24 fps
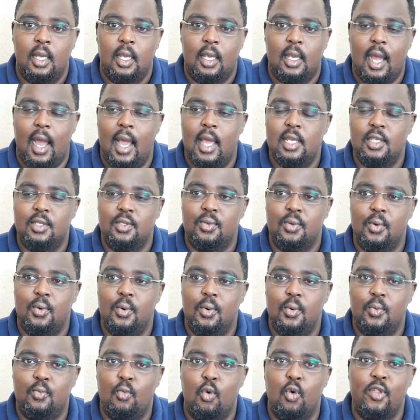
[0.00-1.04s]
guys
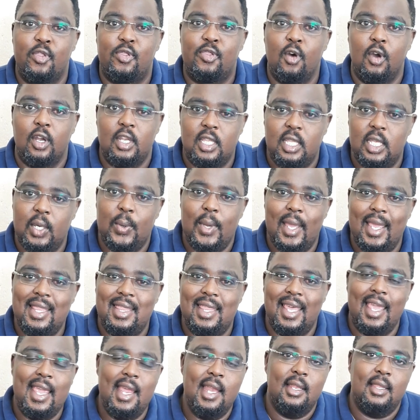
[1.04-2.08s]
who thought they were
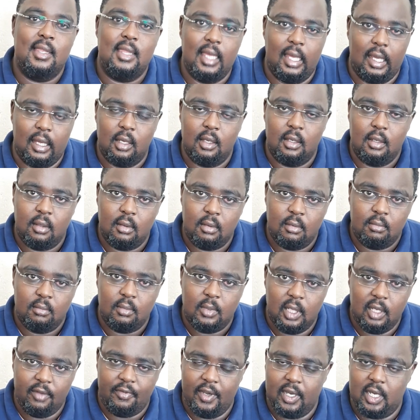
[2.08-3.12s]
the in thing,
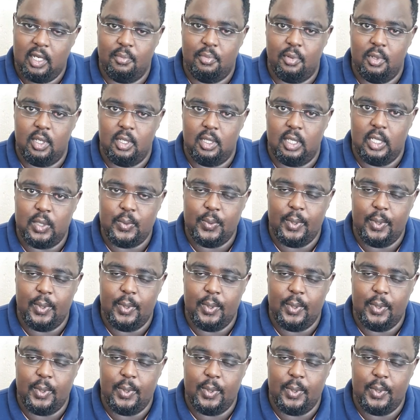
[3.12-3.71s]
if I can put it that